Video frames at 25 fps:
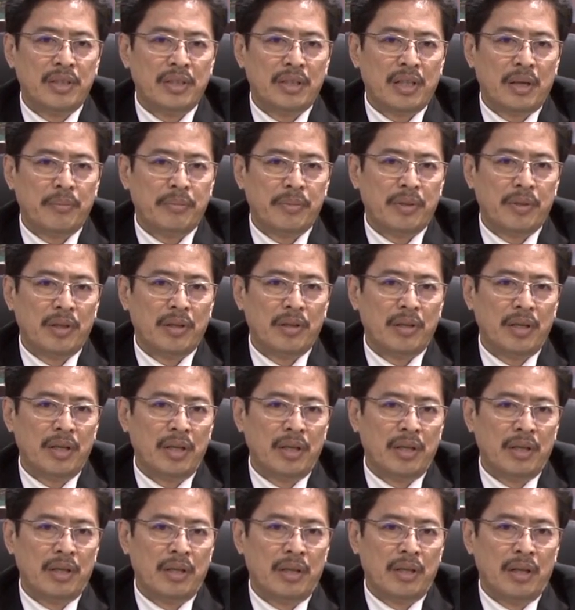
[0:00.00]
capital
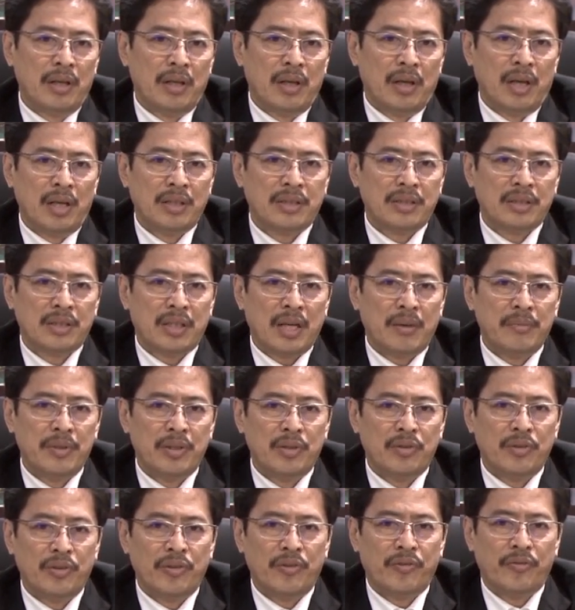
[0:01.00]
A has come
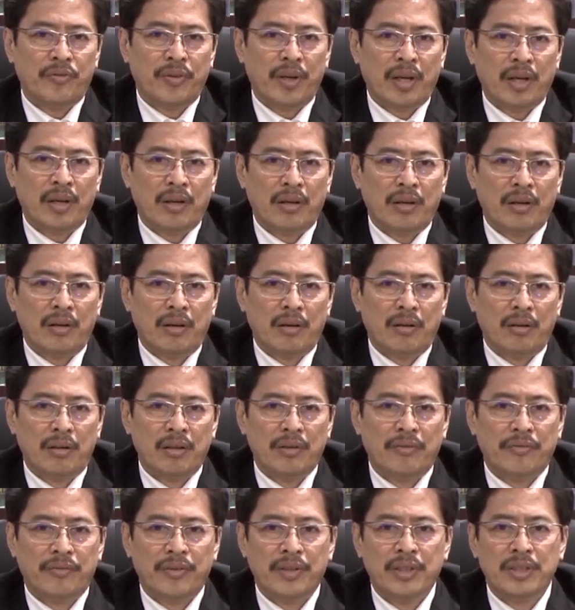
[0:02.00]
into effect on
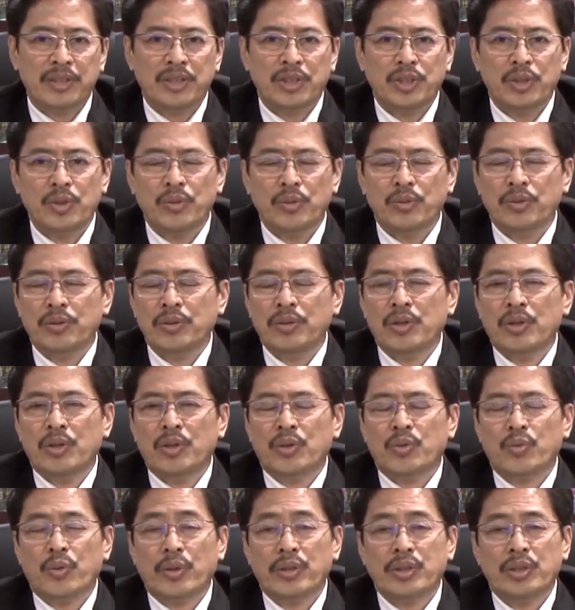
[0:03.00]
the 1st June
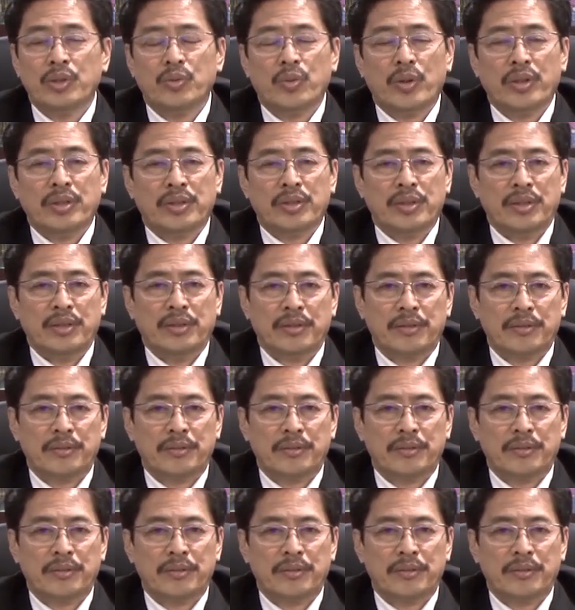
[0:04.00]
2020.